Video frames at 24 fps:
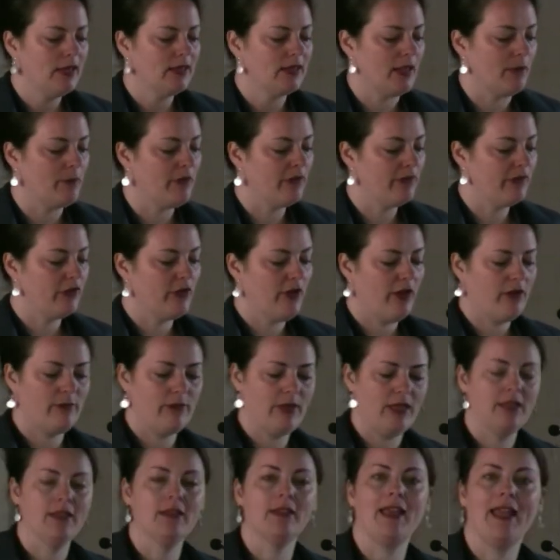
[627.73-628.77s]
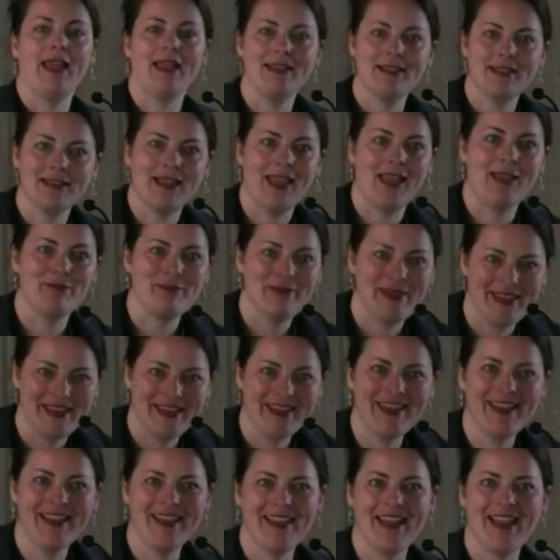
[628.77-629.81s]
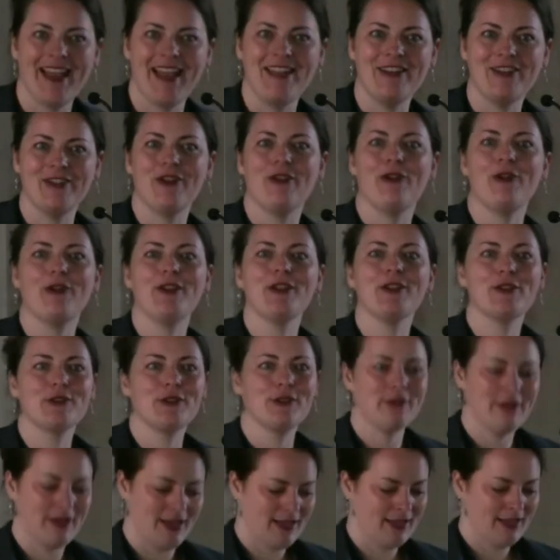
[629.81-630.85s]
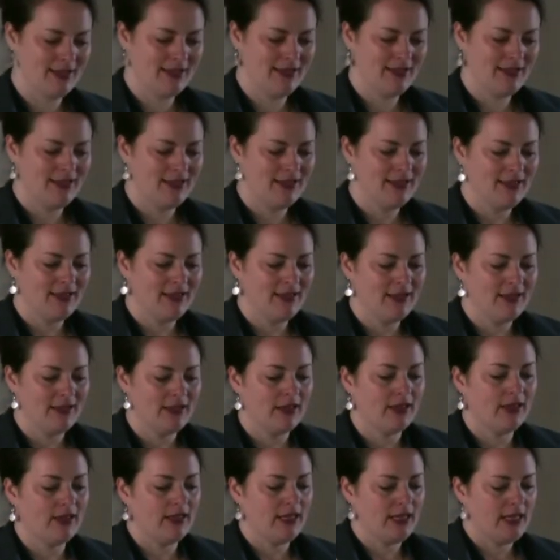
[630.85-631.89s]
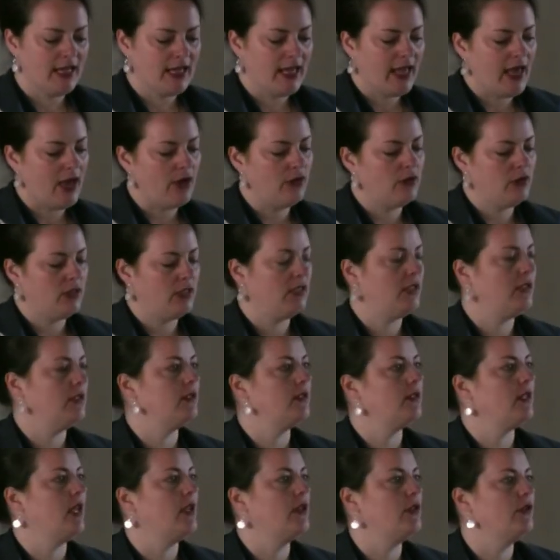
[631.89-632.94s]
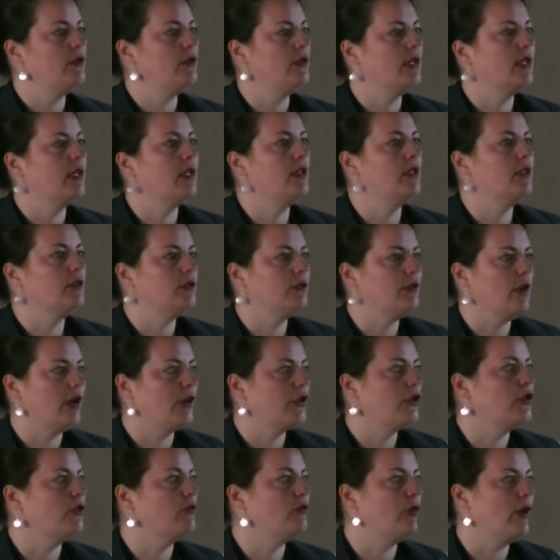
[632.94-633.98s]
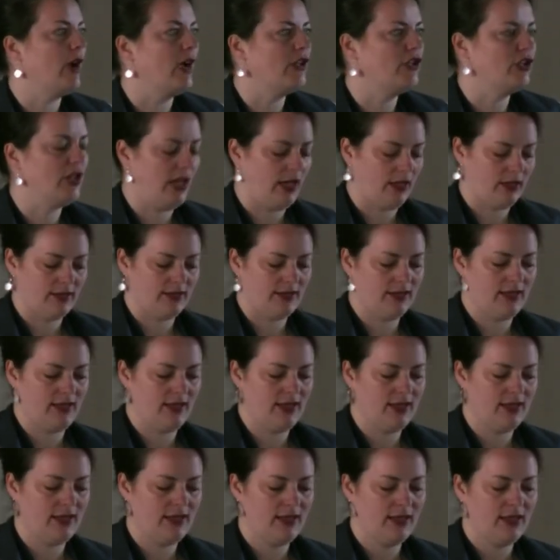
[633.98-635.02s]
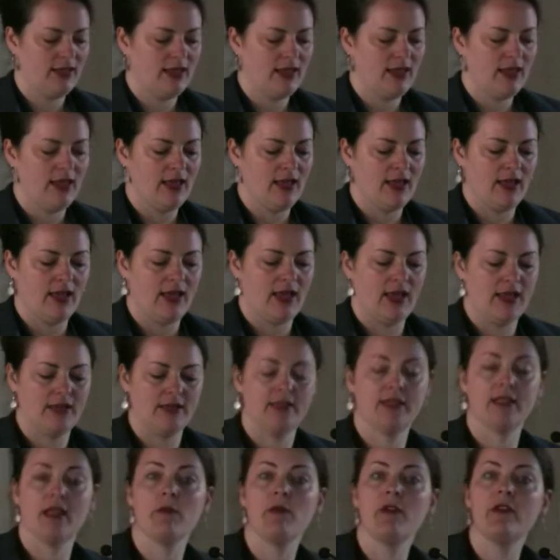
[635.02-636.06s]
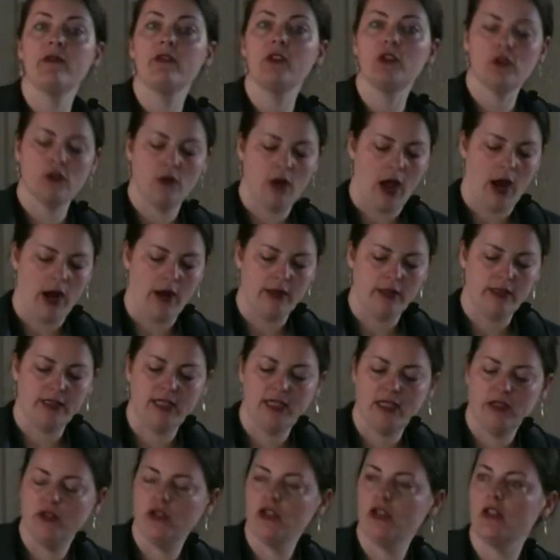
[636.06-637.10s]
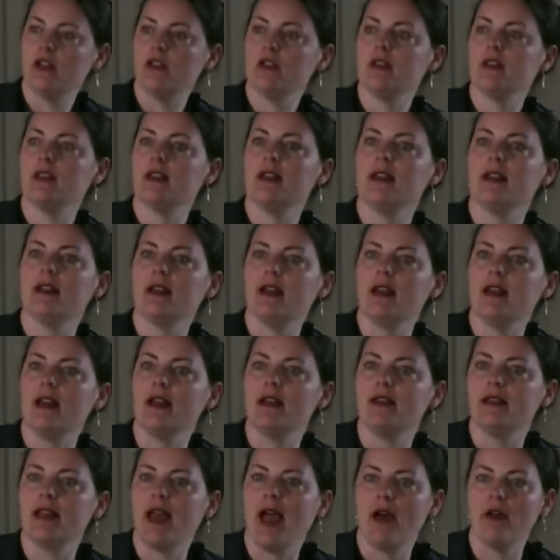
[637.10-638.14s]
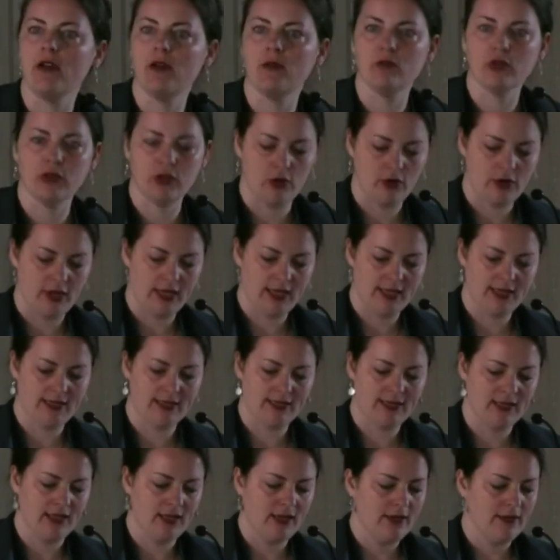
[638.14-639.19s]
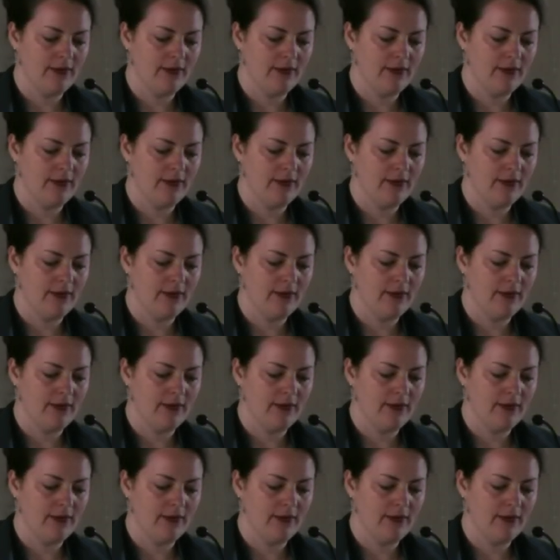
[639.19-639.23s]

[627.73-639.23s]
Some of you have been landscaping and oystering, cleaning houses and doing construction projects. And some of you are teachers and town employees.